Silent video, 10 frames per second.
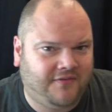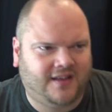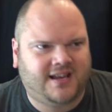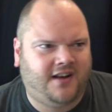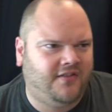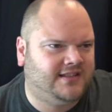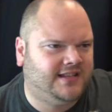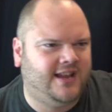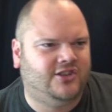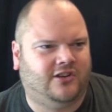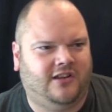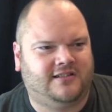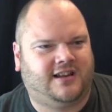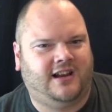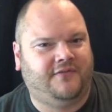Even the kind of the teacher
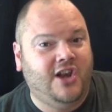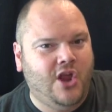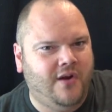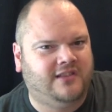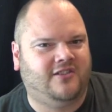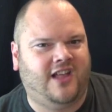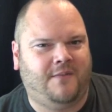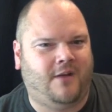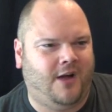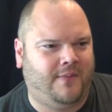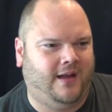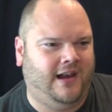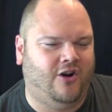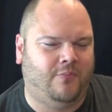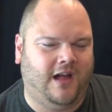is kind of alluded to that he might be a
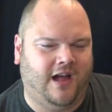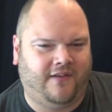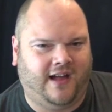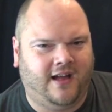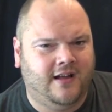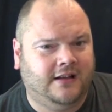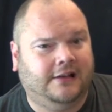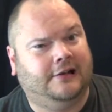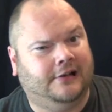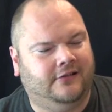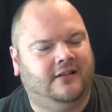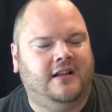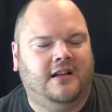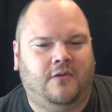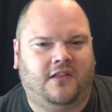little bit of a, you know,
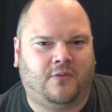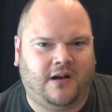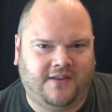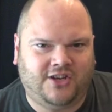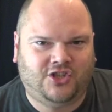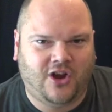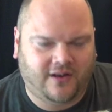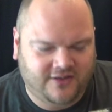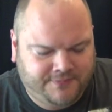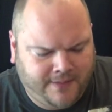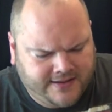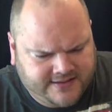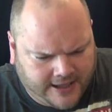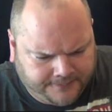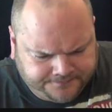with one of his students,
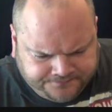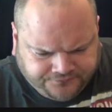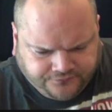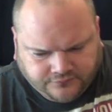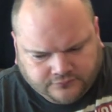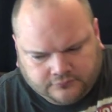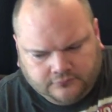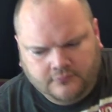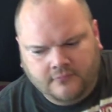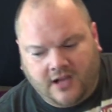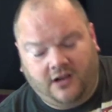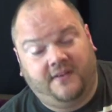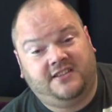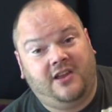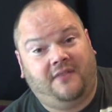but. Um, and
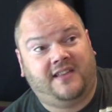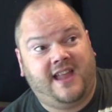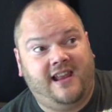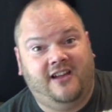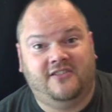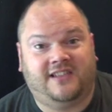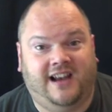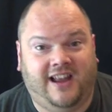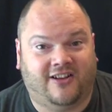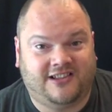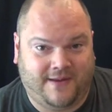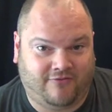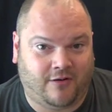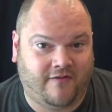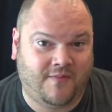obviously you have the killer who's clearly got
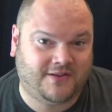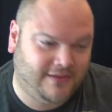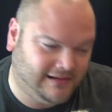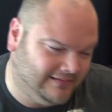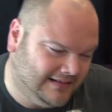something wrong with him as well.